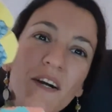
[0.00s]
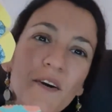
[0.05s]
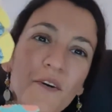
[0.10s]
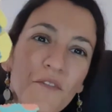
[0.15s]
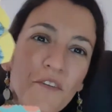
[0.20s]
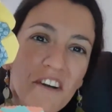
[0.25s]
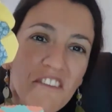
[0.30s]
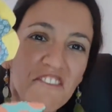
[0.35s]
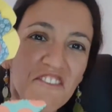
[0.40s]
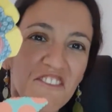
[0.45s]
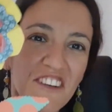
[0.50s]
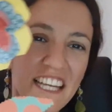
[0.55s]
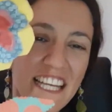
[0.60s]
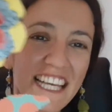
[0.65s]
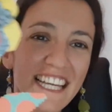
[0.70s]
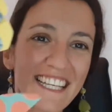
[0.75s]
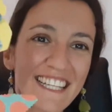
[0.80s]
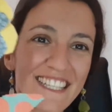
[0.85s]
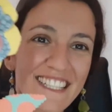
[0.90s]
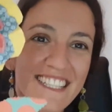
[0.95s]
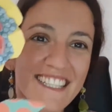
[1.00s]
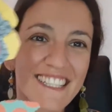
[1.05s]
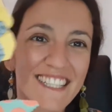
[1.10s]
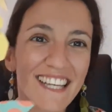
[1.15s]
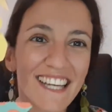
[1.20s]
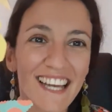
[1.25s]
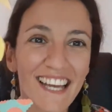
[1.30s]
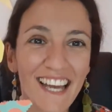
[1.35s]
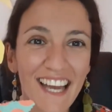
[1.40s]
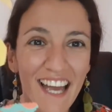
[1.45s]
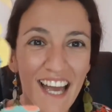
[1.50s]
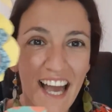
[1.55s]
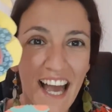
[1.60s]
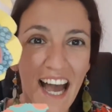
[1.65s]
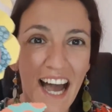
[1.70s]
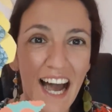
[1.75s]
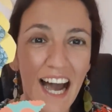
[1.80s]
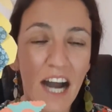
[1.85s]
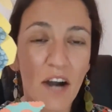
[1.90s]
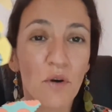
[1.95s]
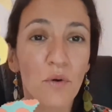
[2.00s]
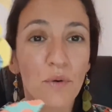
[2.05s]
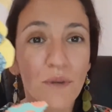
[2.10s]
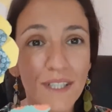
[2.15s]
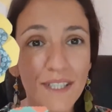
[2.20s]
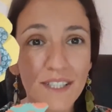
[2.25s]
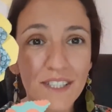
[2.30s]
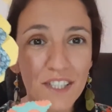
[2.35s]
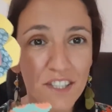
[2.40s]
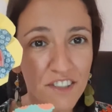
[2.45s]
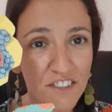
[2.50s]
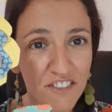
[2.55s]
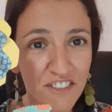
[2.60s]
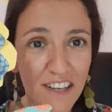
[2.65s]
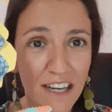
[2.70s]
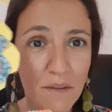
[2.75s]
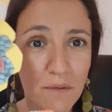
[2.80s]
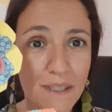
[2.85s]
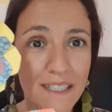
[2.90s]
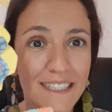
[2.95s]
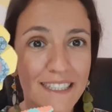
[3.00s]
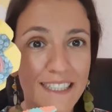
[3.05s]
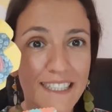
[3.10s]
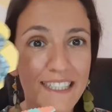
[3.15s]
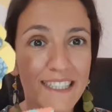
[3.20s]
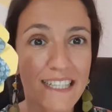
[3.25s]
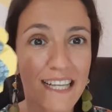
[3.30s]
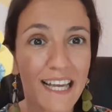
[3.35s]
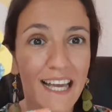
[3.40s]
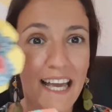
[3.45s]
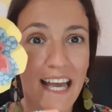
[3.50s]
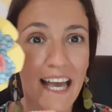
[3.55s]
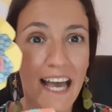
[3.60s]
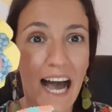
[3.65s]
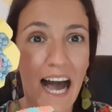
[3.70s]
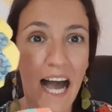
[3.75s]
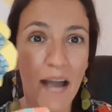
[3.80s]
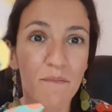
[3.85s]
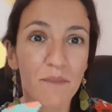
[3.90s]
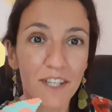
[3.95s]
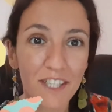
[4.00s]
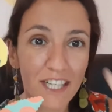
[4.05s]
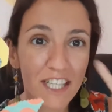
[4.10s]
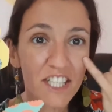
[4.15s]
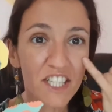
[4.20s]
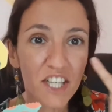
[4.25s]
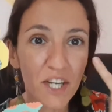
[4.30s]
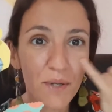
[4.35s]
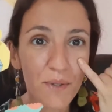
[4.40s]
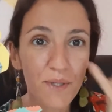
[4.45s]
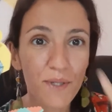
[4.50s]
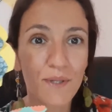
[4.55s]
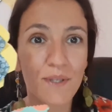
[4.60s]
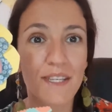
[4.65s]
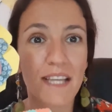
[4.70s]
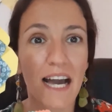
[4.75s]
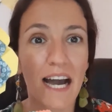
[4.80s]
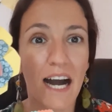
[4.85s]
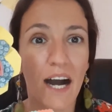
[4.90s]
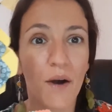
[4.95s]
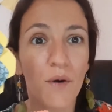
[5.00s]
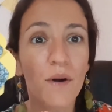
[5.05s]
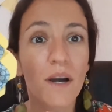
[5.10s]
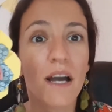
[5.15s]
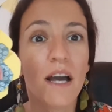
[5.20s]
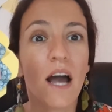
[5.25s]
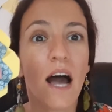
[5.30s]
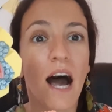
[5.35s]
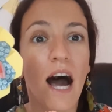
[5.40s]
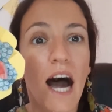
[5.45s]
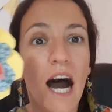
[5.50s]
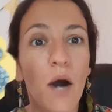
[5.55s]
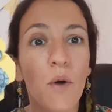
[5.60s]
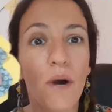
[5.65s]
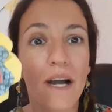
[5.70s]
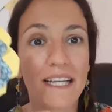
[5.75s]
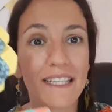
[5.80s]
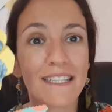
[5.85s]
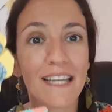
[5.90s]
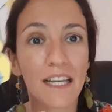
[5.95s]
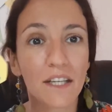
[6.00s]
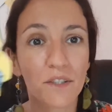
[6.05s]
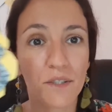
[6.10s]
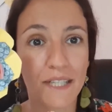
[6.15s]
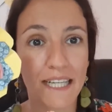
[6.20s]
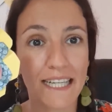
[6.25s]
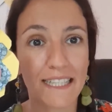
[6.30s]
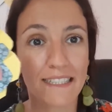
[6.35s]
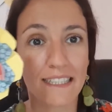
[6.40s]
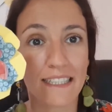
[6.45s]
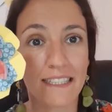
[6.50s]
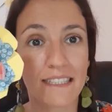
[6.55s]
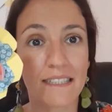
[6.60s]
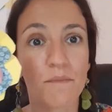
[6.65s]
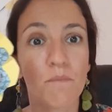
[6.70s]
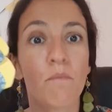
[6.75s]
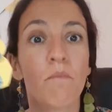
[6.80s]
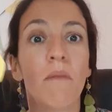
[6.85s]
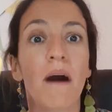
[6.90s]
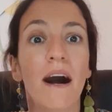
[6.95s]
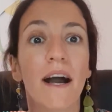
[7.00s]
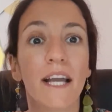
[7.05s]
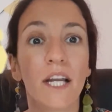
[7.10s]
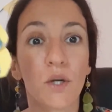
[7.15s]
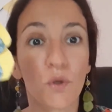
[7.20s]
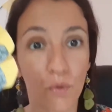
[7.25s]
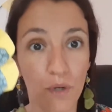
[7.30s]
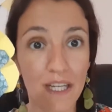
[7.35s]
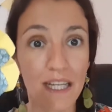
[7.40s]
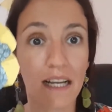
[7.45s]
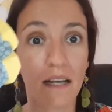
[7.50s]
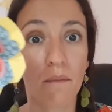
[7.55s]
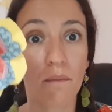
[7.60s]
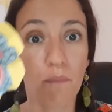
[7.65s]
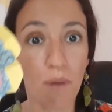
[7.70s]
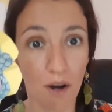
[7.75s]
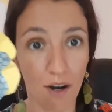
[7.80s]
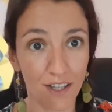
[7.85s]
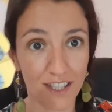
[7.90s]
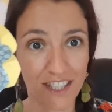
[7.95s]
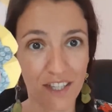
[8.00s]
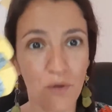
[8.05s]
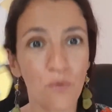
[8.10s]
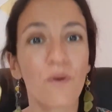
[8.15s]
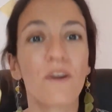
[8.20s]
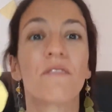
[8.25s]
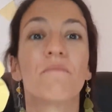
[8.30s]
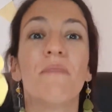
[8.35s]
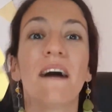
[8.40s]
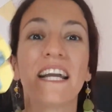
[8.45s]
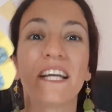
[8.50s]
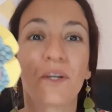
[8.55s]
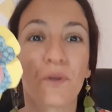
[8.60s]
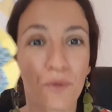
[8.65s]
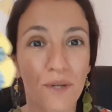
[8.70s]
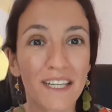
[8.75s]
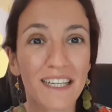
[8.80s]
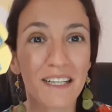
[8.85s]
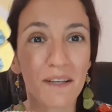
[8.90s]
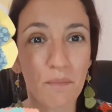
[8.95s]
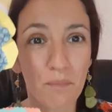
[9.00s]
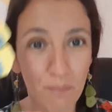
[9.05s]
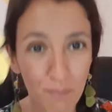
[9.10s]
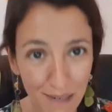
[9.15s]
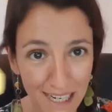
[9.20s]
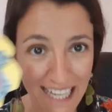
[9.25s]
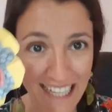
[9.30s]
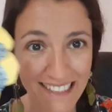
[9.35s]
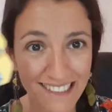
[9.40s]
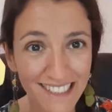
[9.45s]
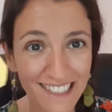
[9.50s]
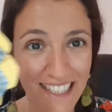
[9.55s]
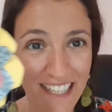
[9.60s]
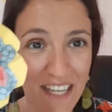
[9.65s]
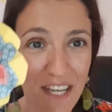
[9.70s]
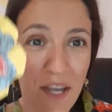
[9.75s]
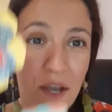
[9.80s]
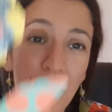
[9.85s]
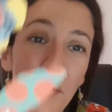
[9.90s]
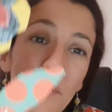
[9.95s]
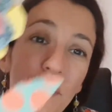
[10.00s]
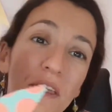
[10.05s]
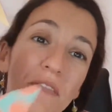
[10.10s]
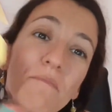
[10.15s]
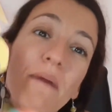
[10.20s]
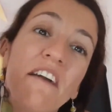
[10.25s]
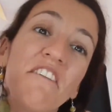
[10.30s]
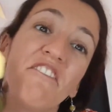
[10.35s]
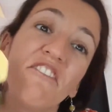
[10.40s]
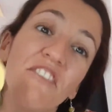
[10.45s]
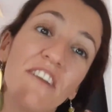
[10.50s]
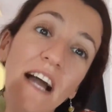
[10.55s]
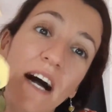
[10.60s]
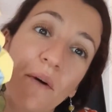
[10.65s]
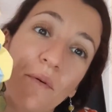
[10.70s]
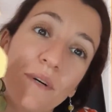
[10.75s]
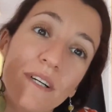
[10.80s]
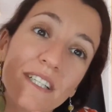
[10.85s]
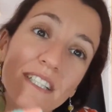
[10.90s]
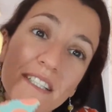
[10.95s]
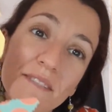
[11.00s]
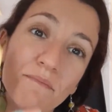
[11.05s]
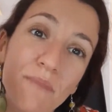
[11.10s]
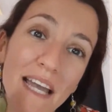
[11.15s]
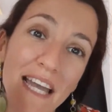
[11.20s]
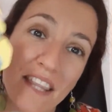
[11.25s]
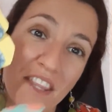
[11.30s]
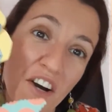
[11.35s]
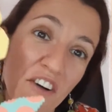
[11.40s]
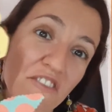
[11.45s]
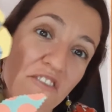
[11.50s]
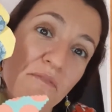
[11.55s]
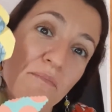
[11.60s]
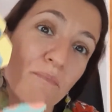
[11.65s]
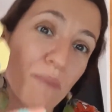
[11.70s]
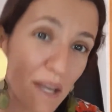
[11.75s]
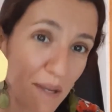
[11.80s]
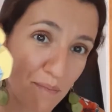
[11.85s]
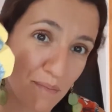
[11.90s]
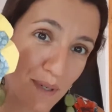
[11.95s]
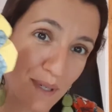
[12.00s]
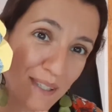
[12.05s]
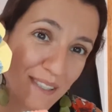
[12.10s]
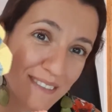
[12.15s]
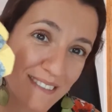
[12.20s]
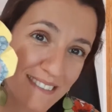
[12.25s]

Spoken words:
We finished! How were your flowers? I'm gonna show you now how I decorated my real pot with my real plant with my flowers made of paper.